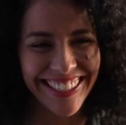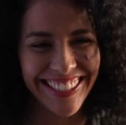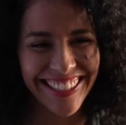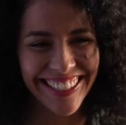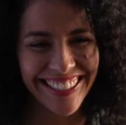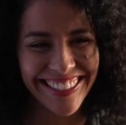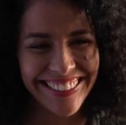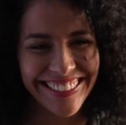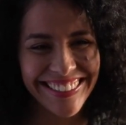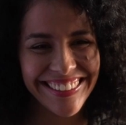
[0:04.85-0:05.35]
to
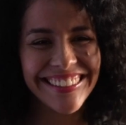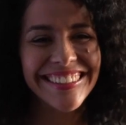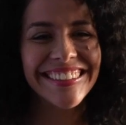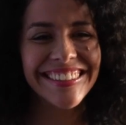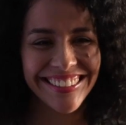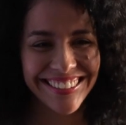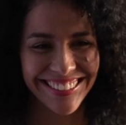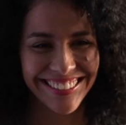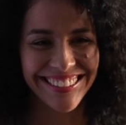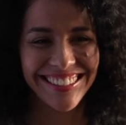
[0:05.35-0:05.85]
your
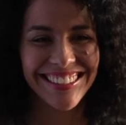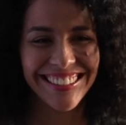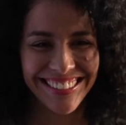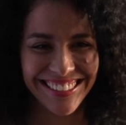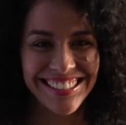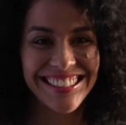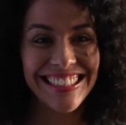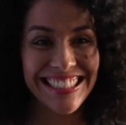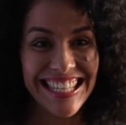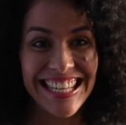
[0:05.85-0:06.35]
financial
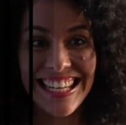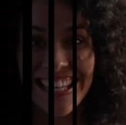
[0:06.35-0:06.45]
well-being.